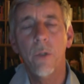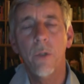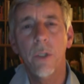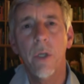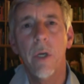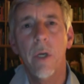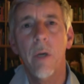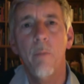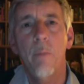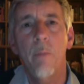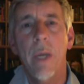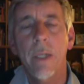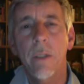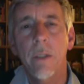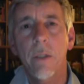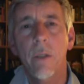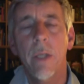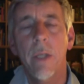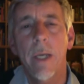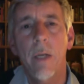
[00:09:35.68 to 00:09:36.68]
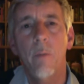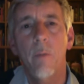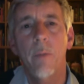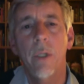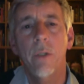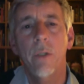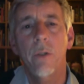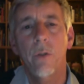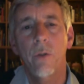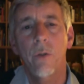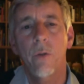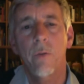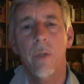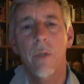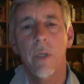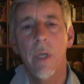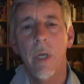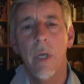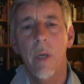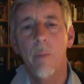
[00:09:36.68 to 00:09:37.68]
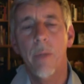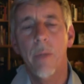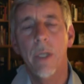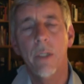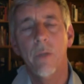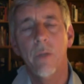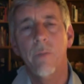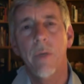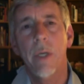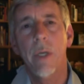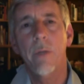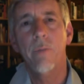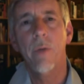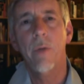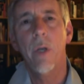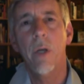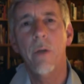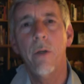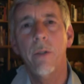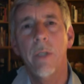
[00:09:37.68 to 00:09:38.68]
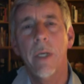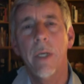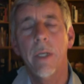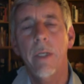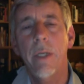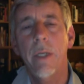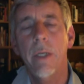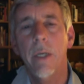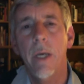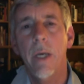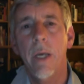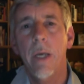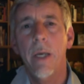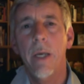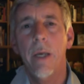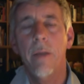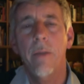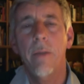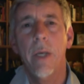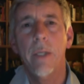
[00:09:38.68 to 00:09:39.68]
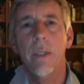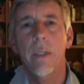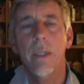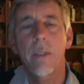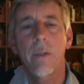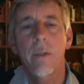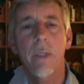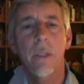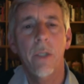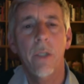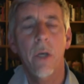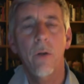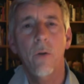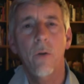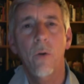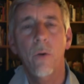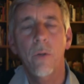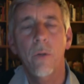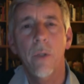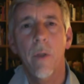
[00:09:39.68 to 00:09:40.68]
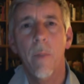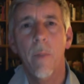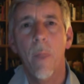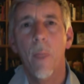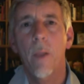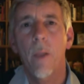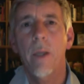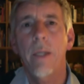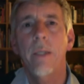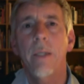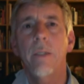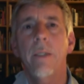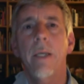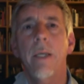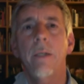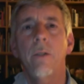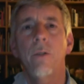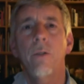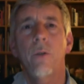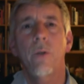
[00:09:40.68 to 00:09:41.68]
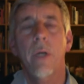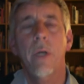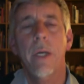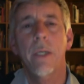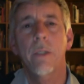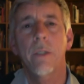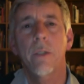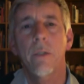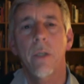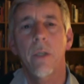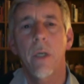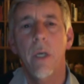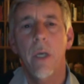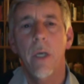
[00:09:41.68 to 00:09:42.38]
a mental element to the passive airflow technique, and that is the so-called intent to rest.